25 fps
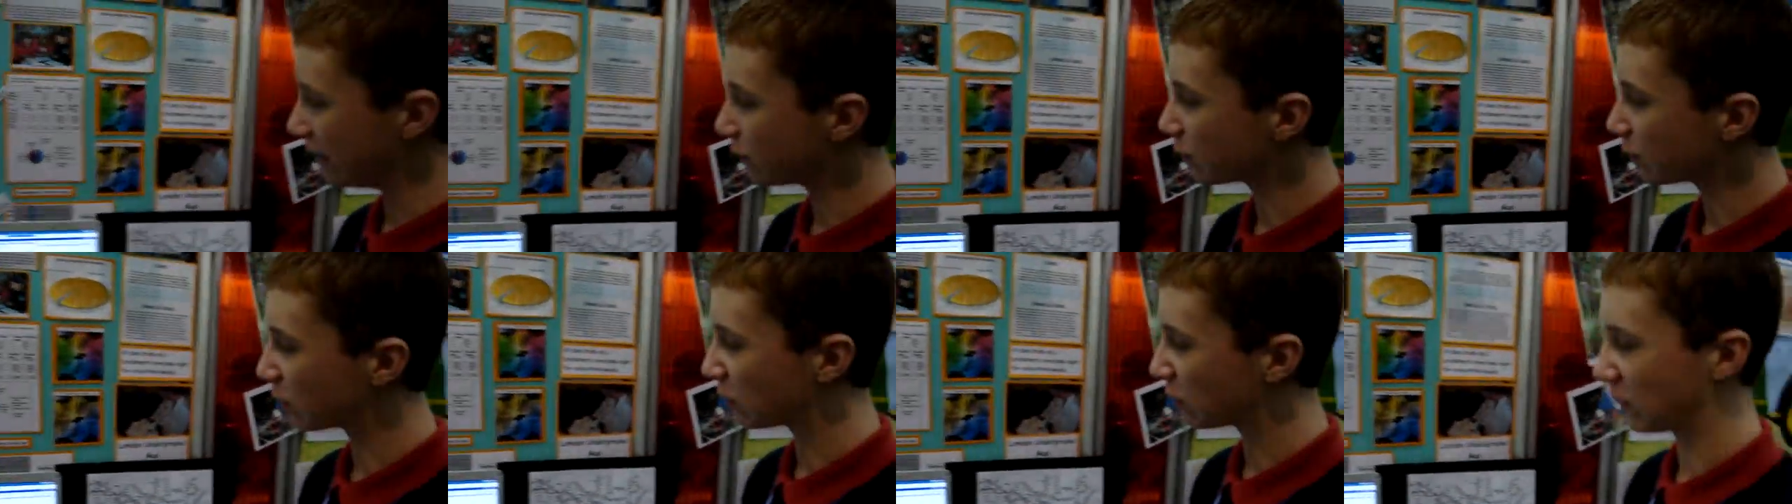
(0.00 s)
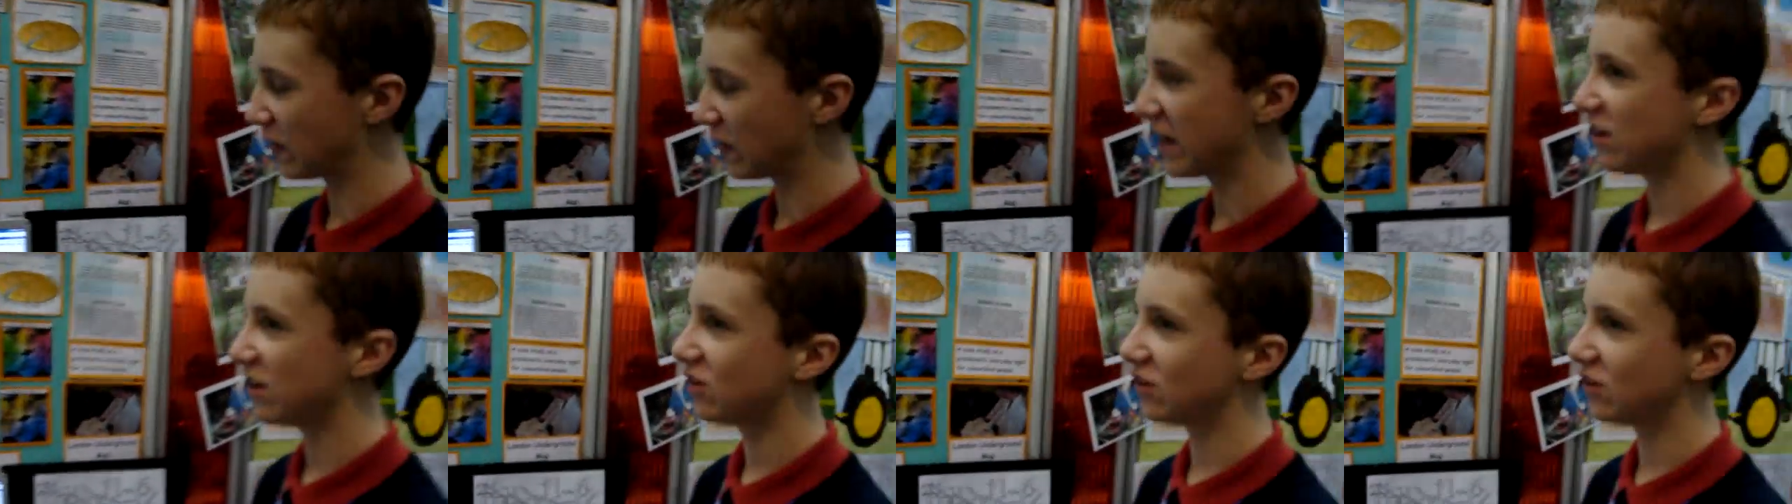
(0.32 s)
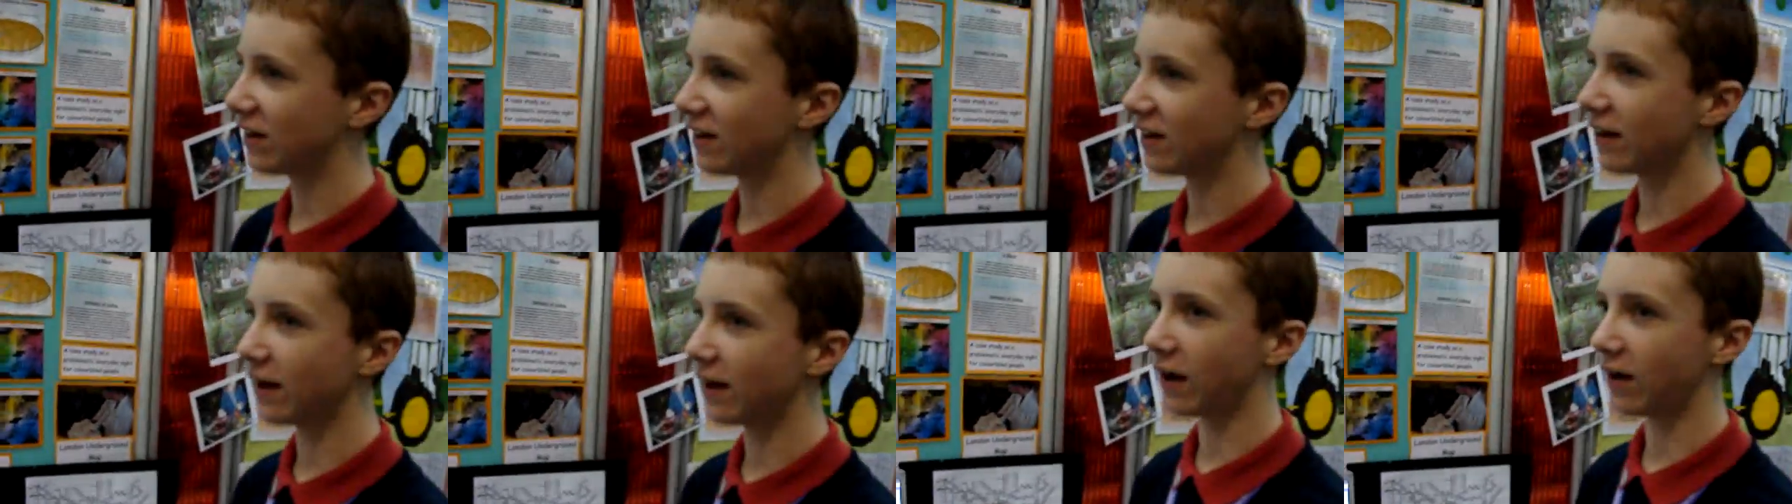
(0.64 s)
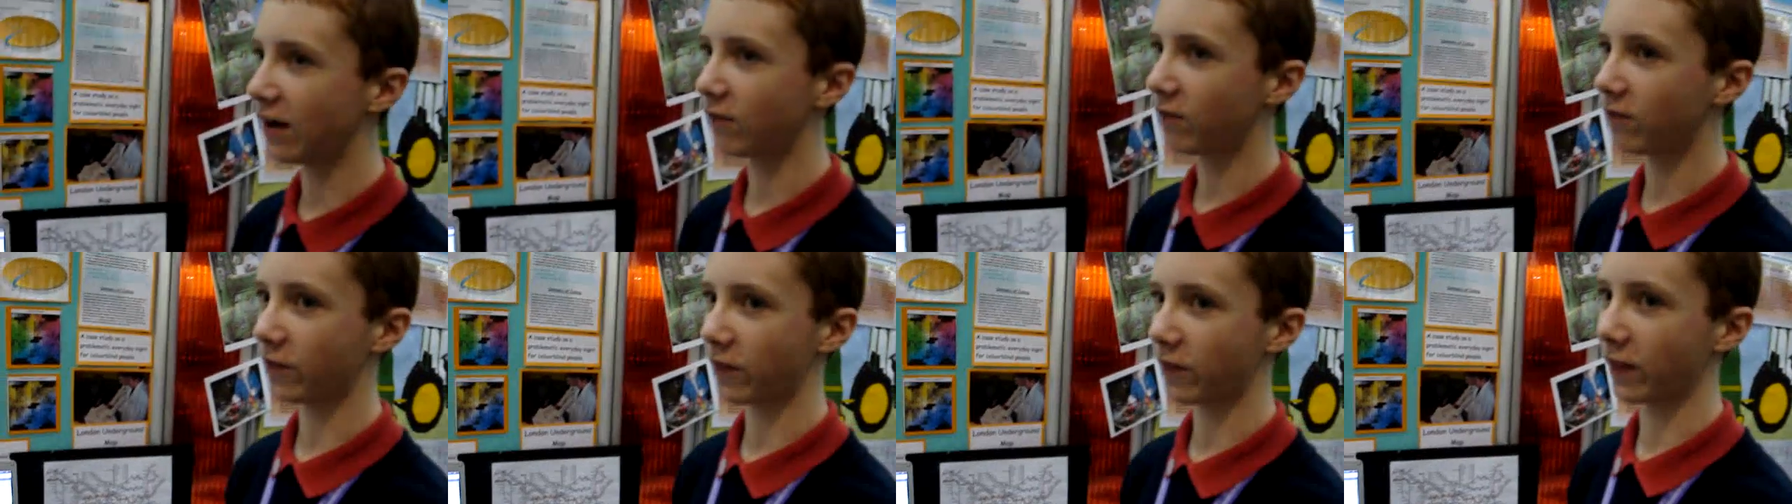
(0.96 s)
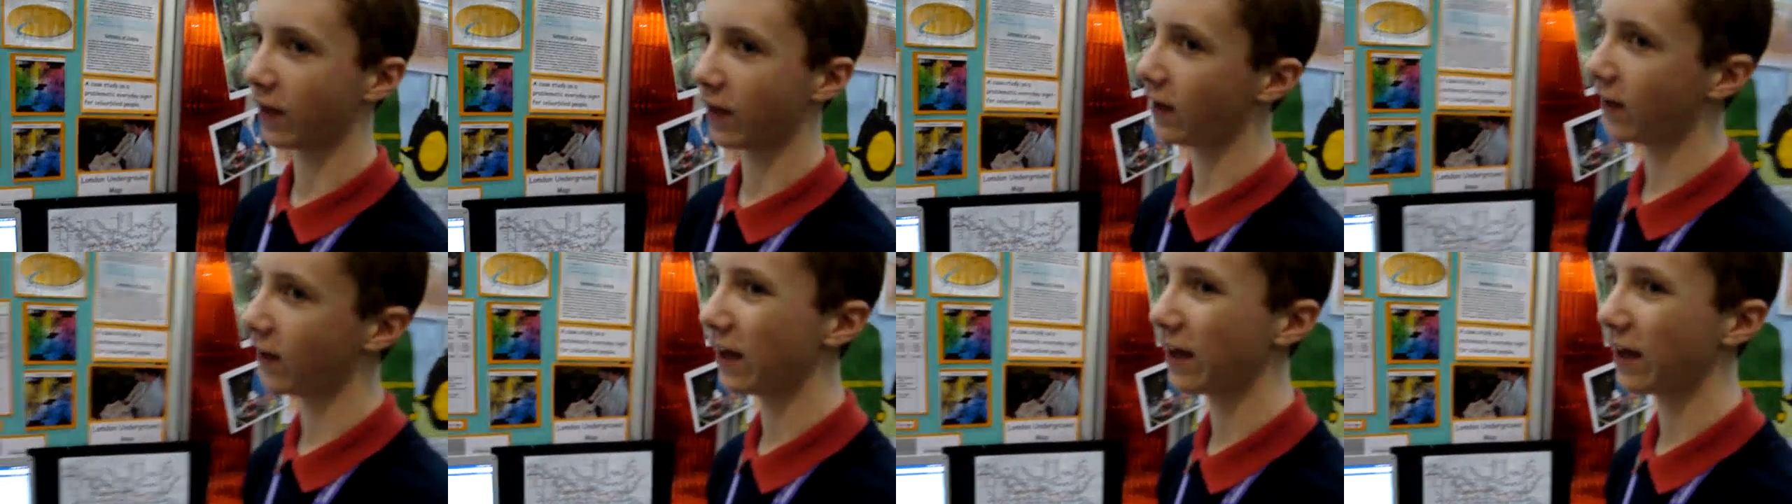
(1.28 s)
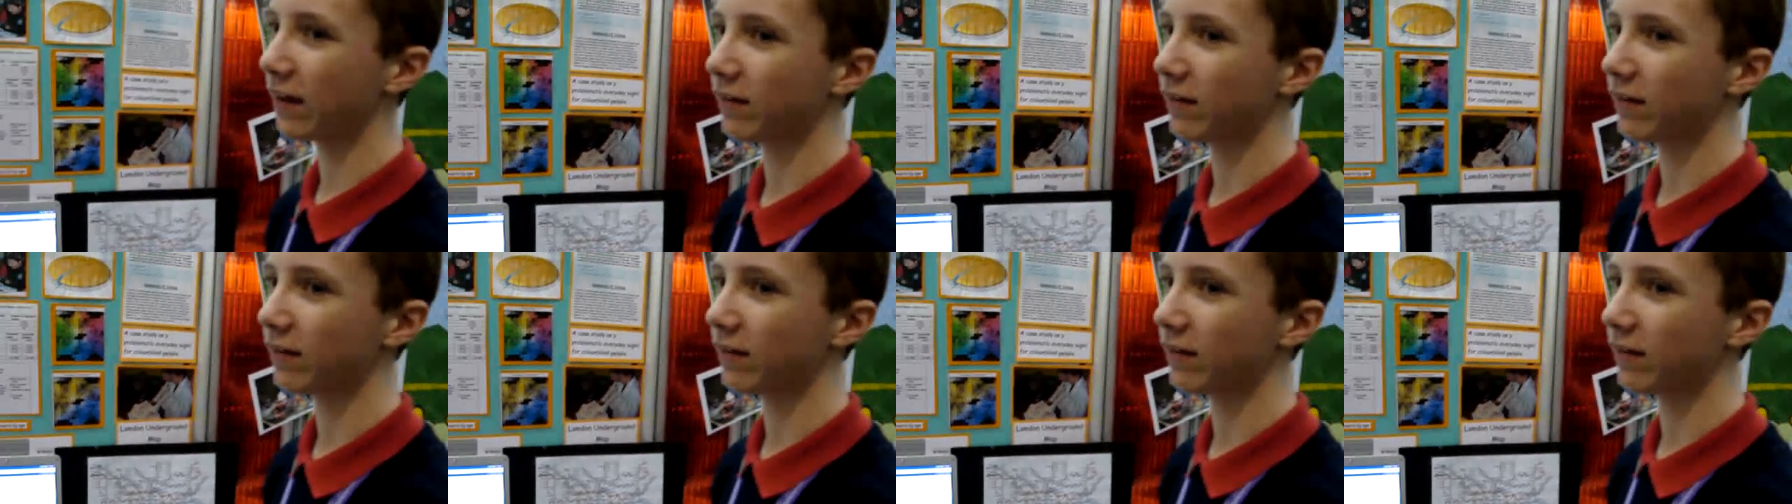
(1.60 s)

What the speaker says: integration of the